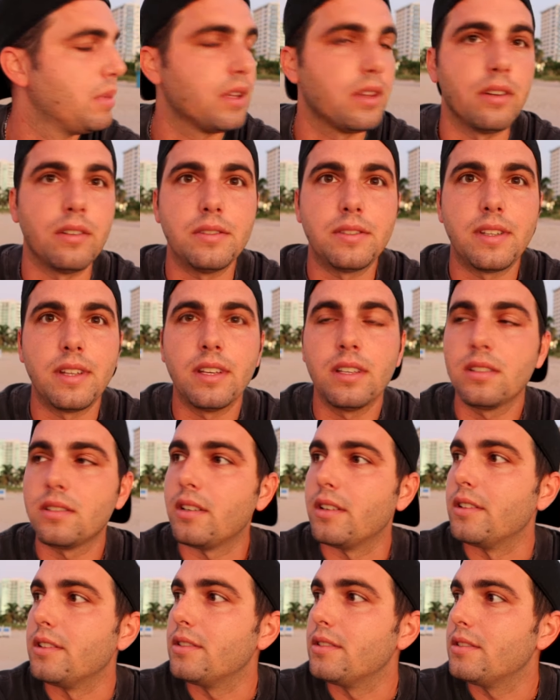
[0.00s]
but those things
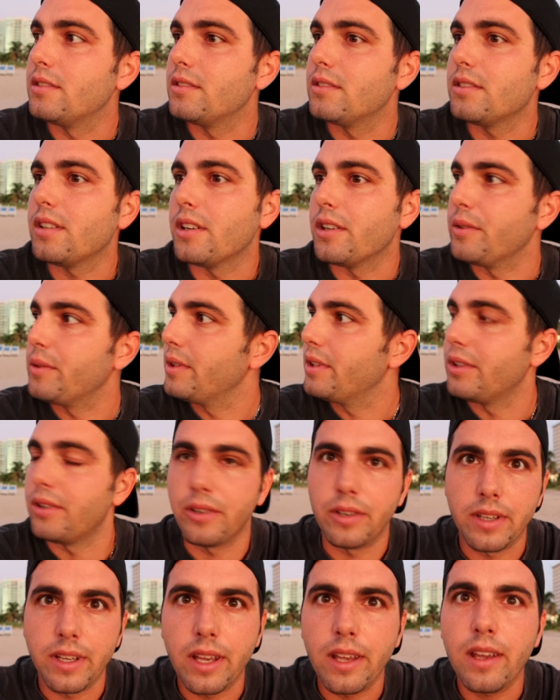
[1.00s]
are so
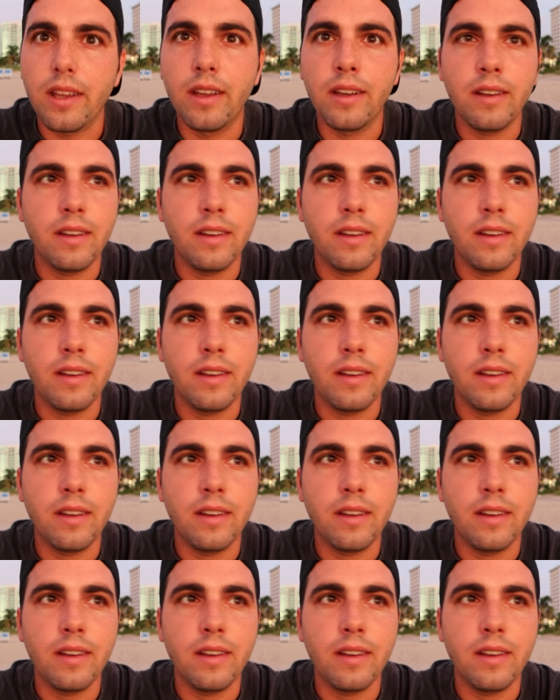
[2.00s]
annoying,